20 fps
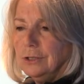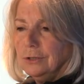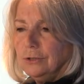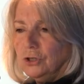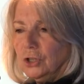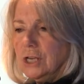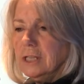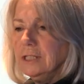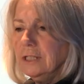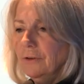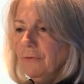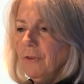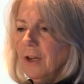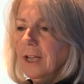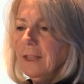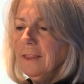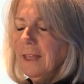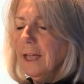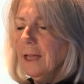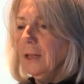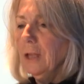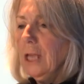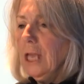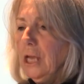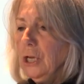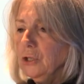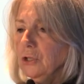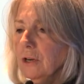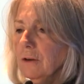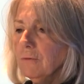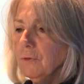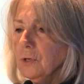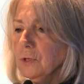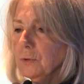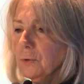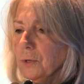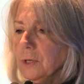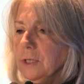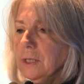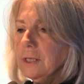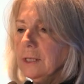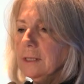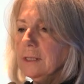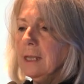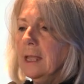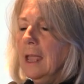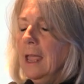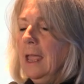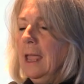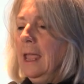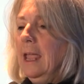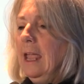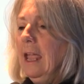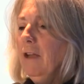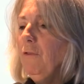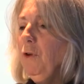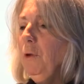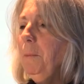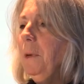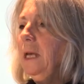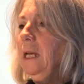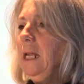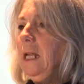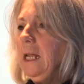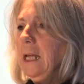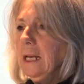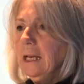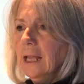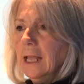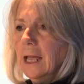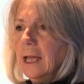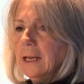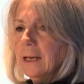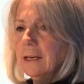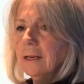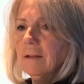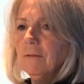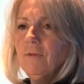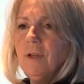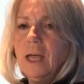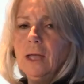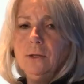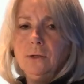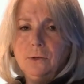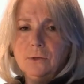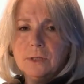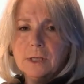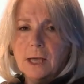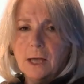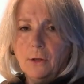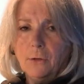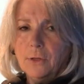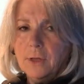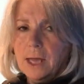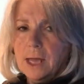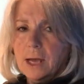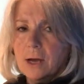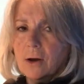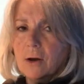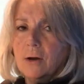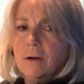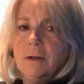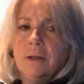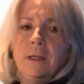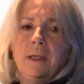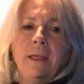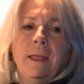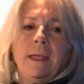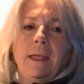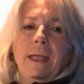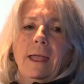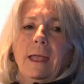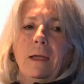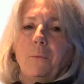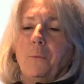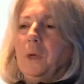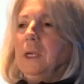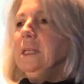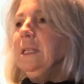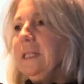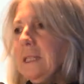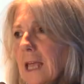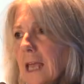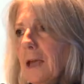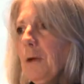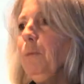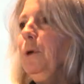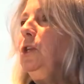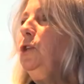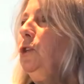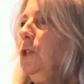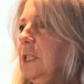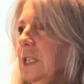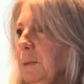justify the allocation of resources. Everybody in Canada values healthcare, and we say we should